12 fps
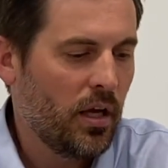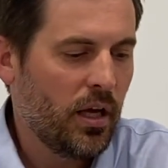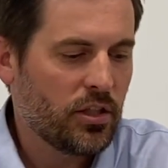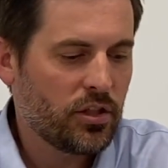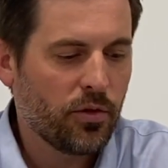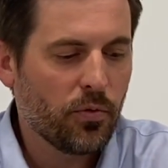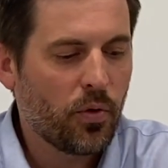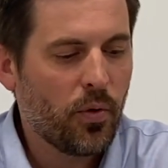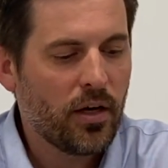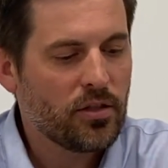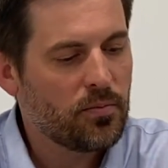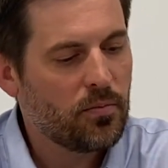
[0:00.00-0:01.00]
It's going to
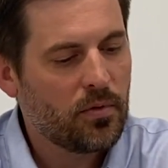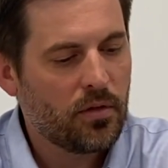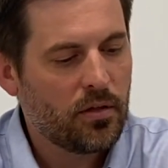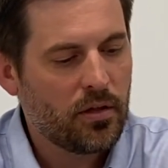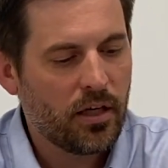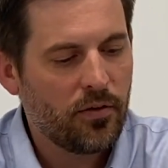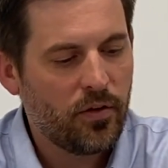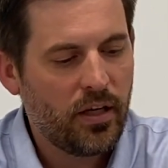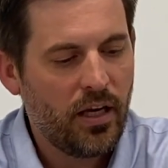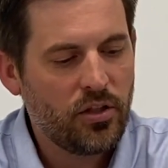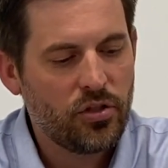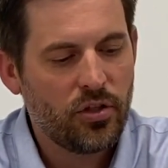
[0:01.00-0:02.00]
require some
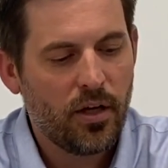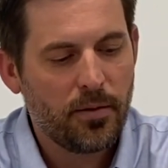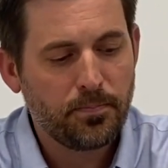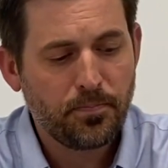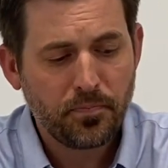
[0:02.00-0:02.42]
clarification on